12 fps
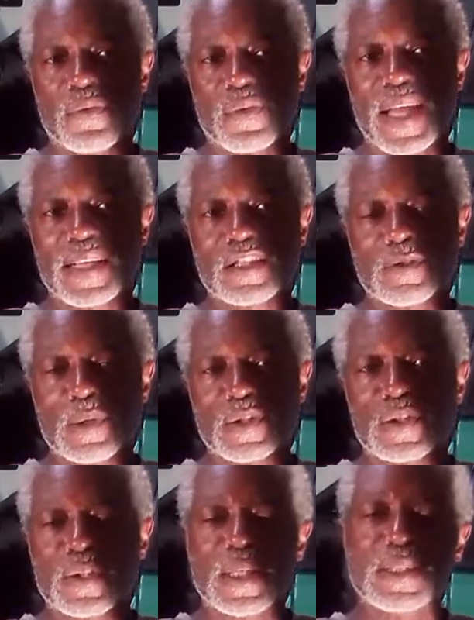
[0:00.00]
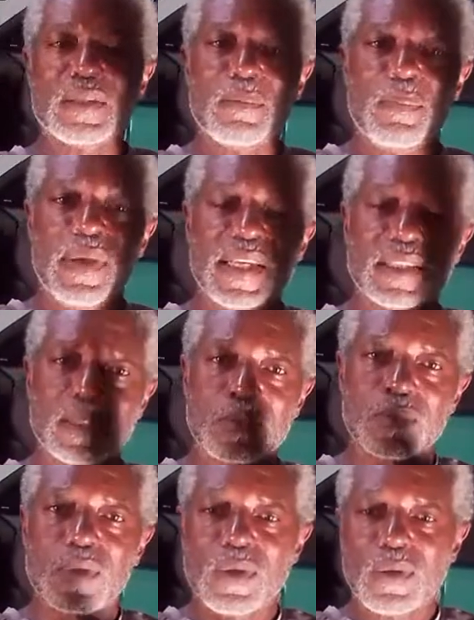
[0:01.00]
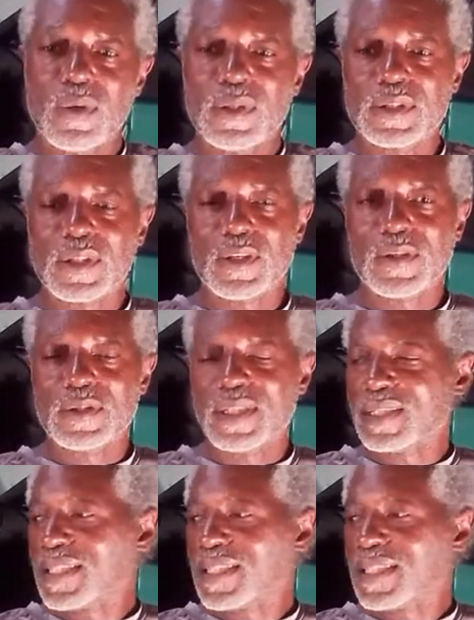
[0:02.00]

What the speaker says: flexible so it doesn't pitch and roll on turns.